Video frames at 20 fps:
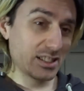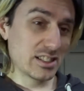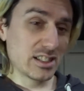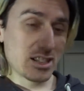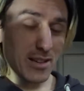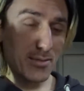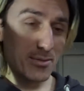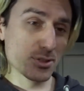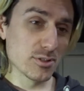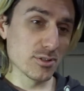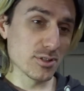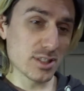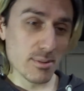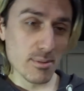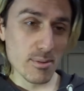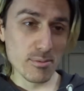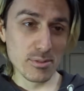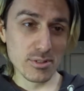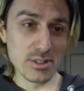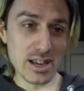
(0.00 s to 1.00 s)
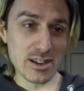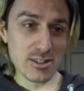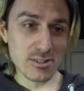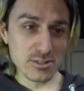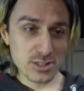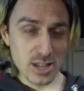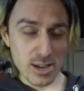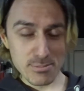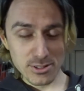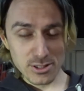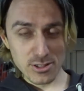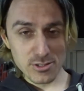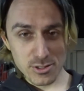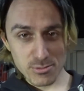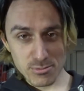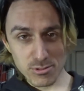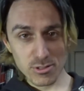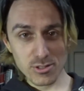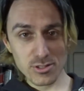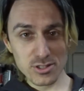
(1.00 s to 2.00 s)
I'm sure someone will now type in
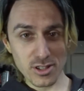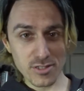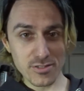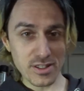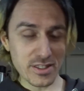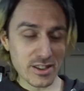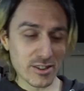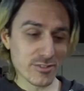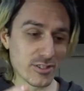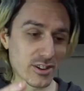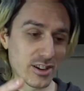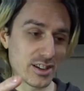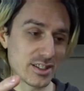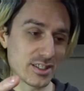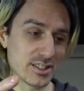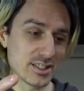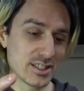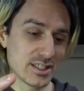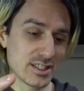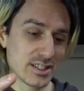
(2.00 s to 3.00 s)
YouTube Soft and they'll find